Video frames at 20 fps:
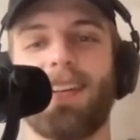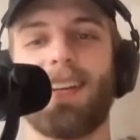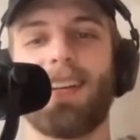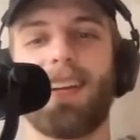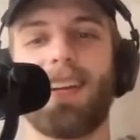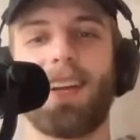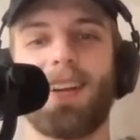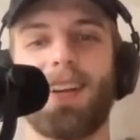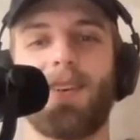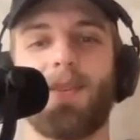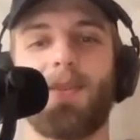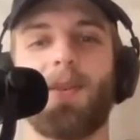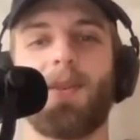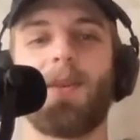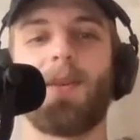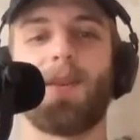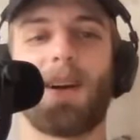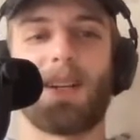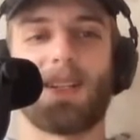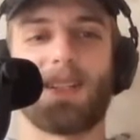and go through
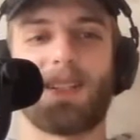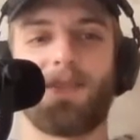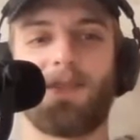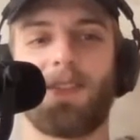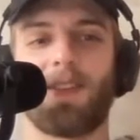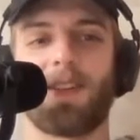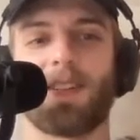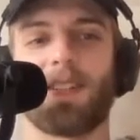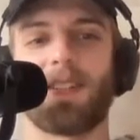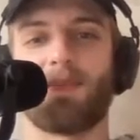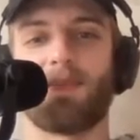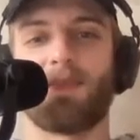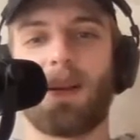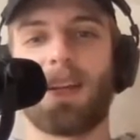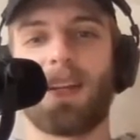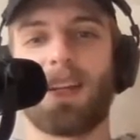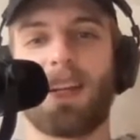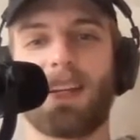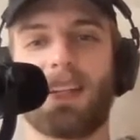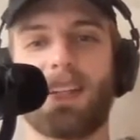our roster first.
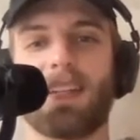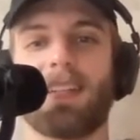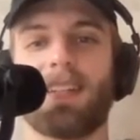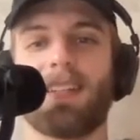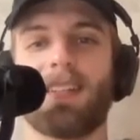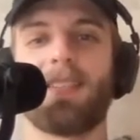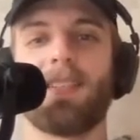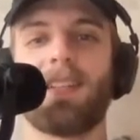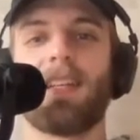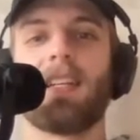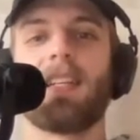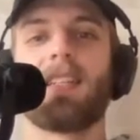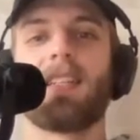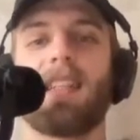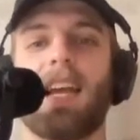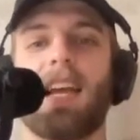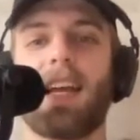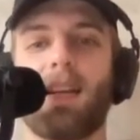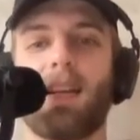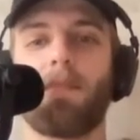Probably a good idea. Yeah.
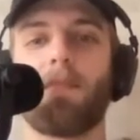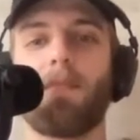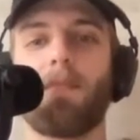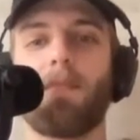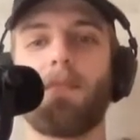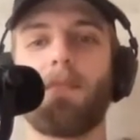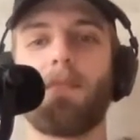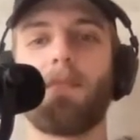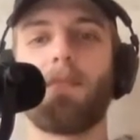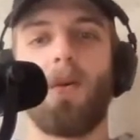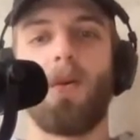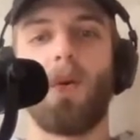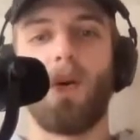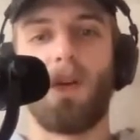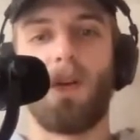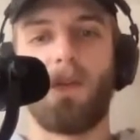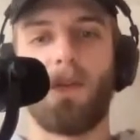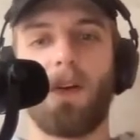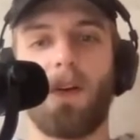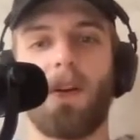Tatum, Brown,
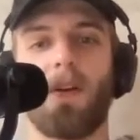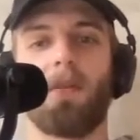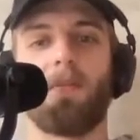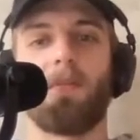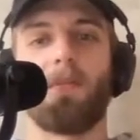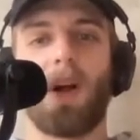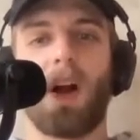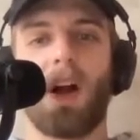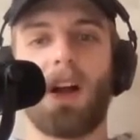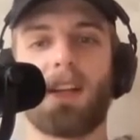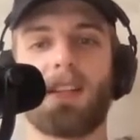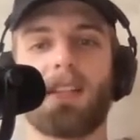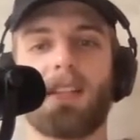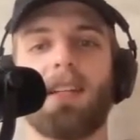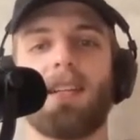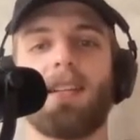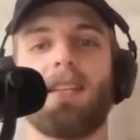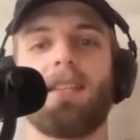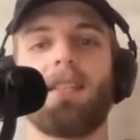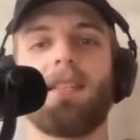Horford,
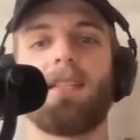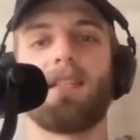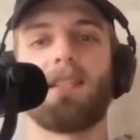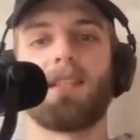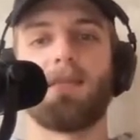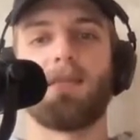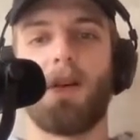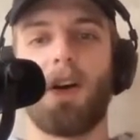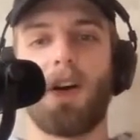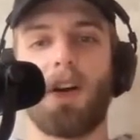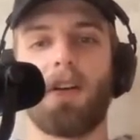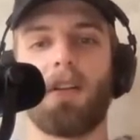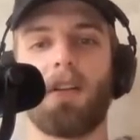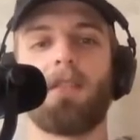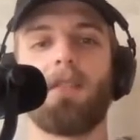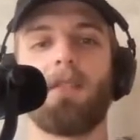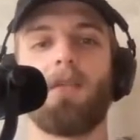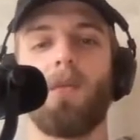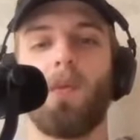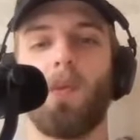Brogdon, Smart,
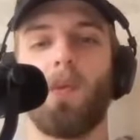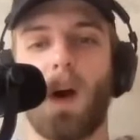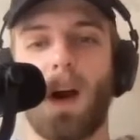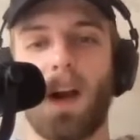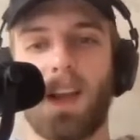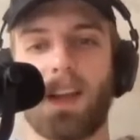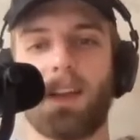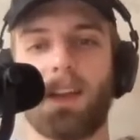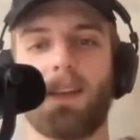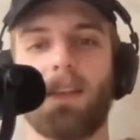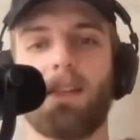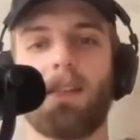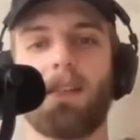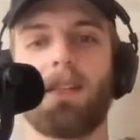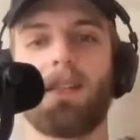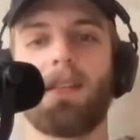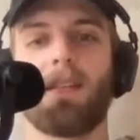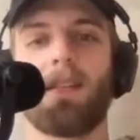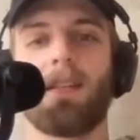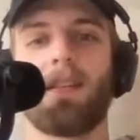White,
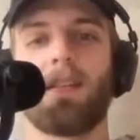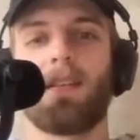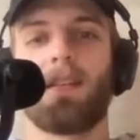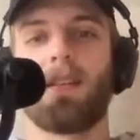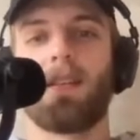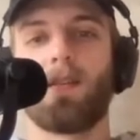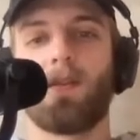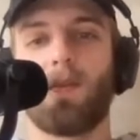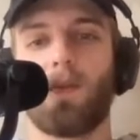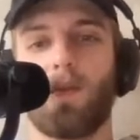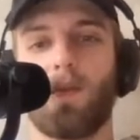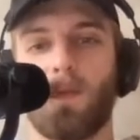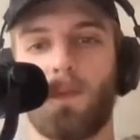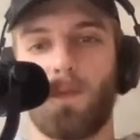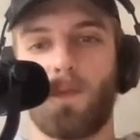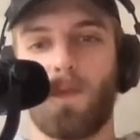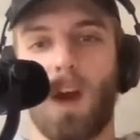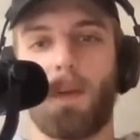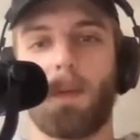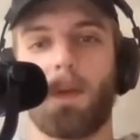
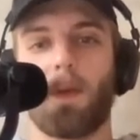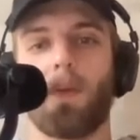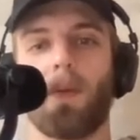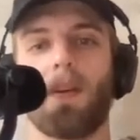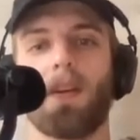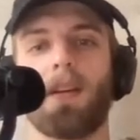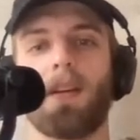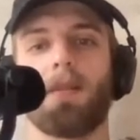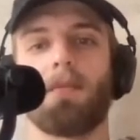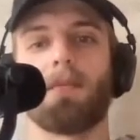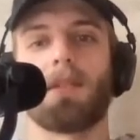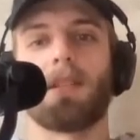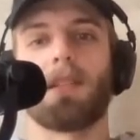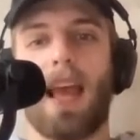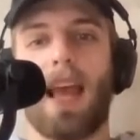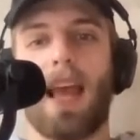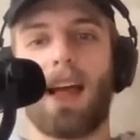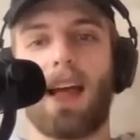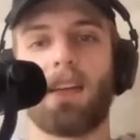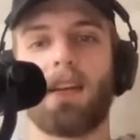Robert Williams,
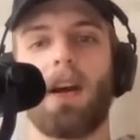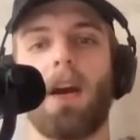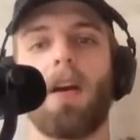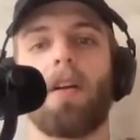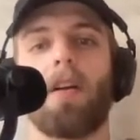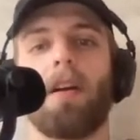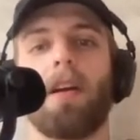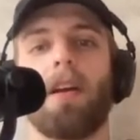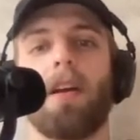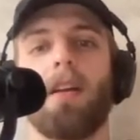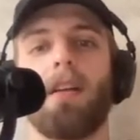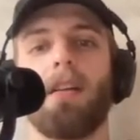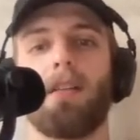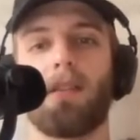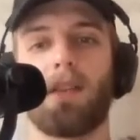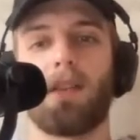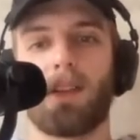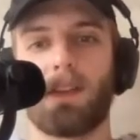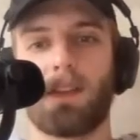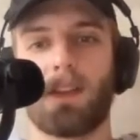Gallinari,
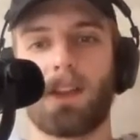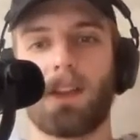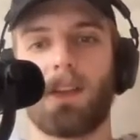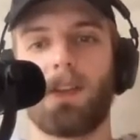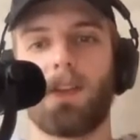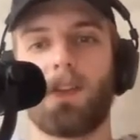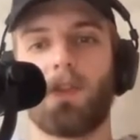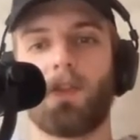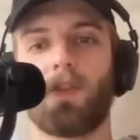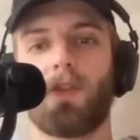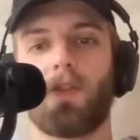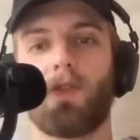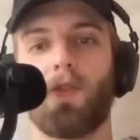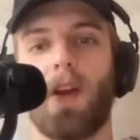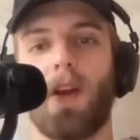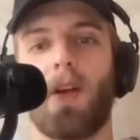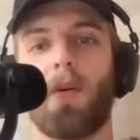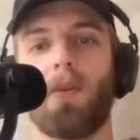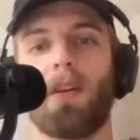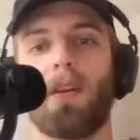
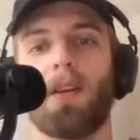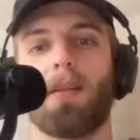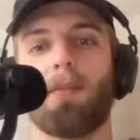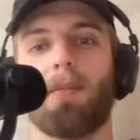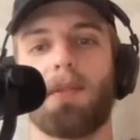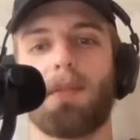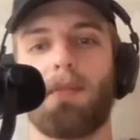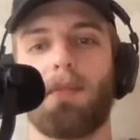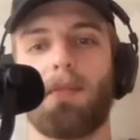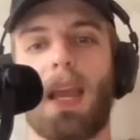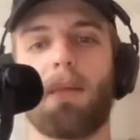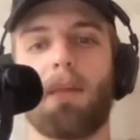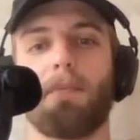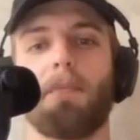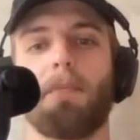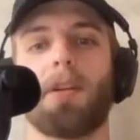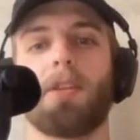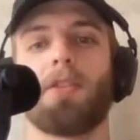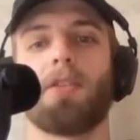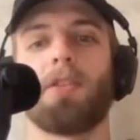Grant Williams, Peyton
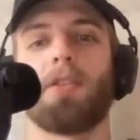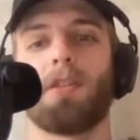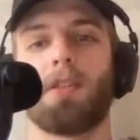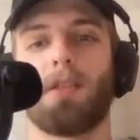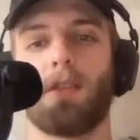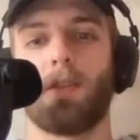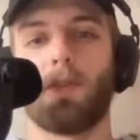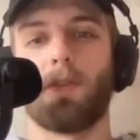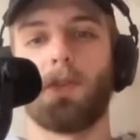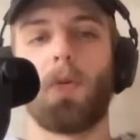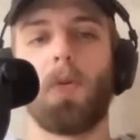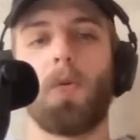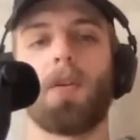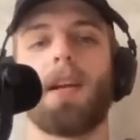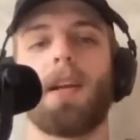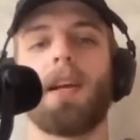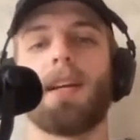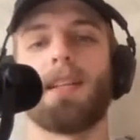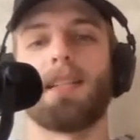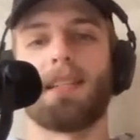Pritchard, Luke
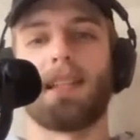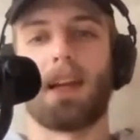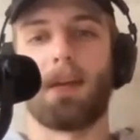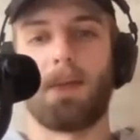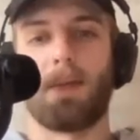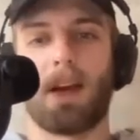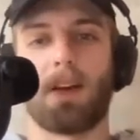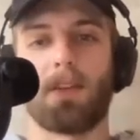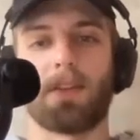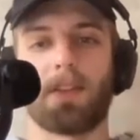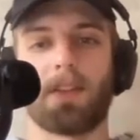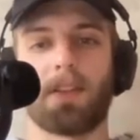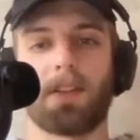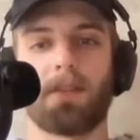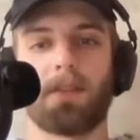Kornet, Sam Hauser.